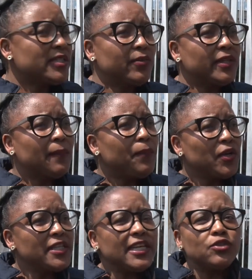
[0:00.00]
closely with the
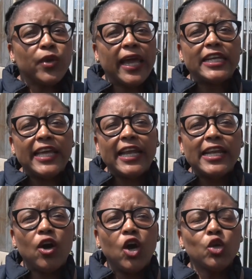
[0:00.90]
police, as you had
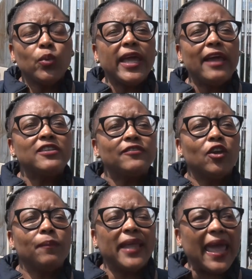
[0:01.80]
earlier on. We have
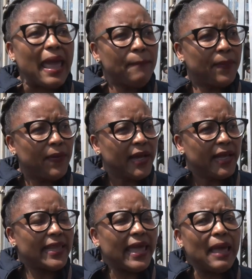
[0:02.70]
developed the app.
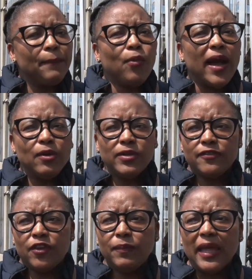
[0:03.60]
The app, why
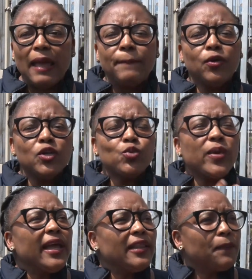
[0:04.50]
we developed the app?
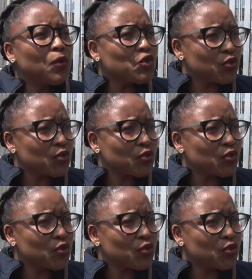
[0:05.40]
Because we are the